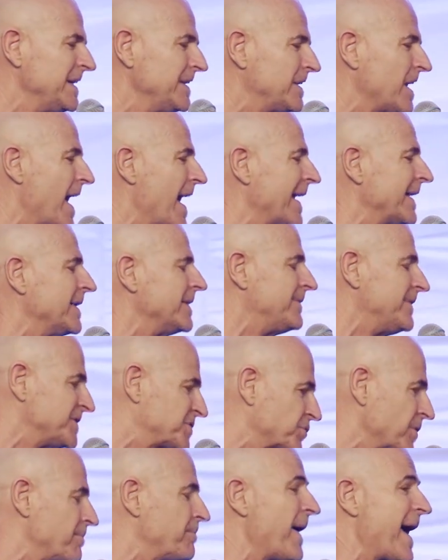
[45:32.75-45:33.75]
he kind of
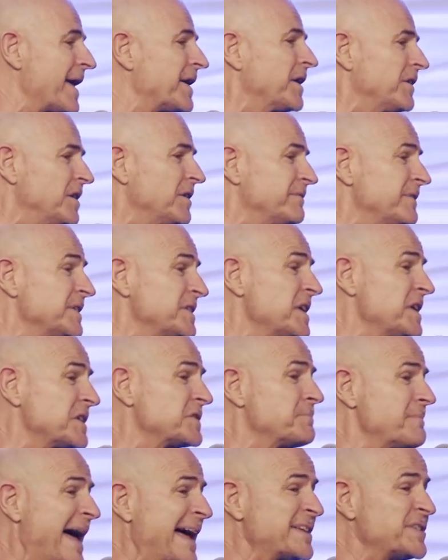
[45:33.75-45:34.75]
is repetitive in
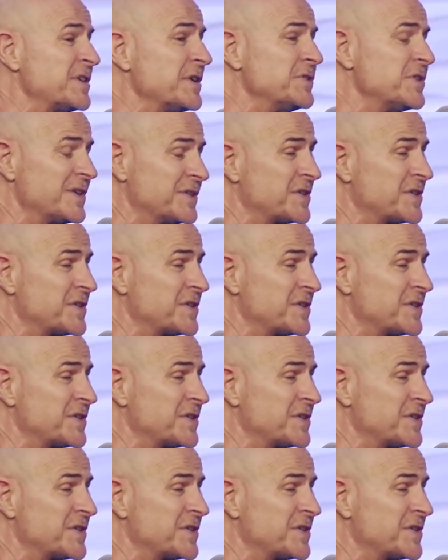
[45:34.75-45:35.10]
his message,